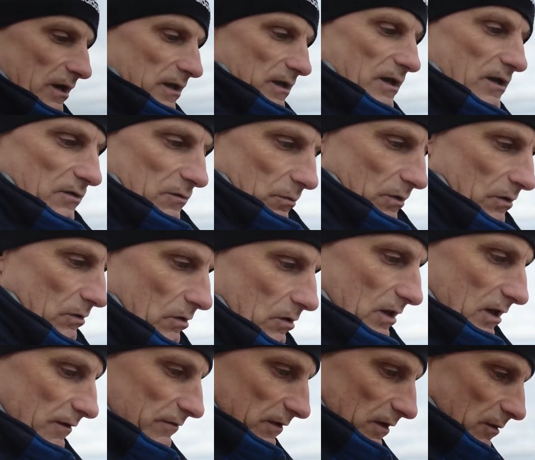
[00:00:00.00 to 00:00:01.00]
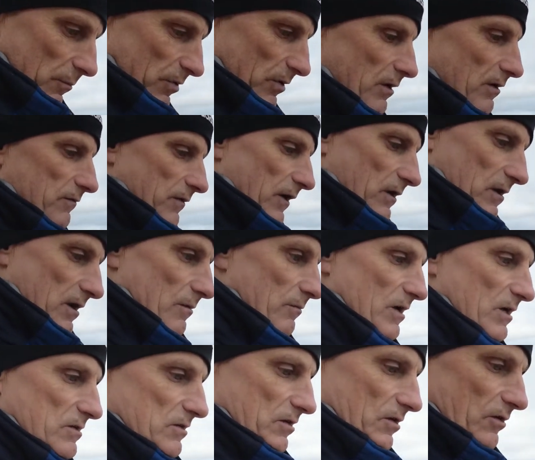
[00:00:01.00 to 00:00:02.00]
Yes, we're all after the perfect
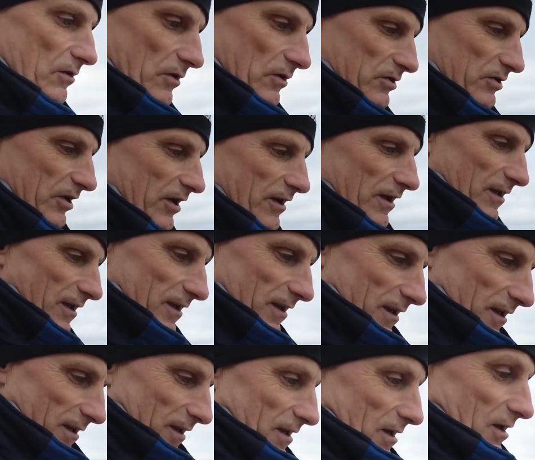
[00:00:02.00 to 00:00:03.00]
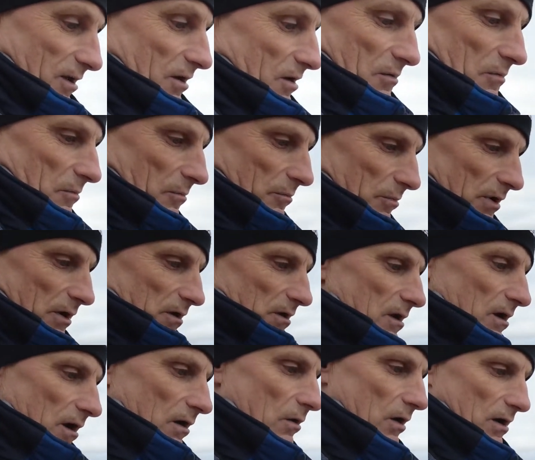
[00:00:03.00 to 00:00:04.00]
image, of course. But you
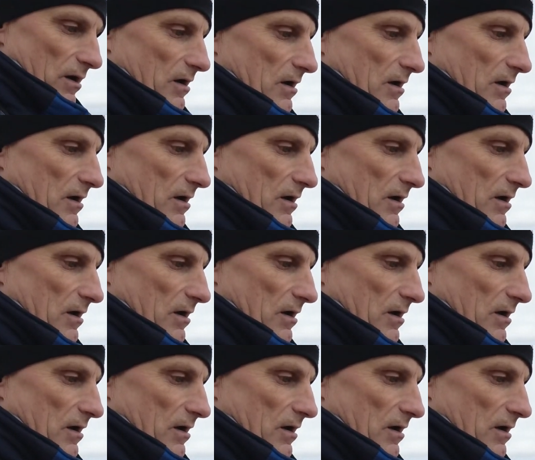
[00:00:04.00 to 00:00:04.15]
know,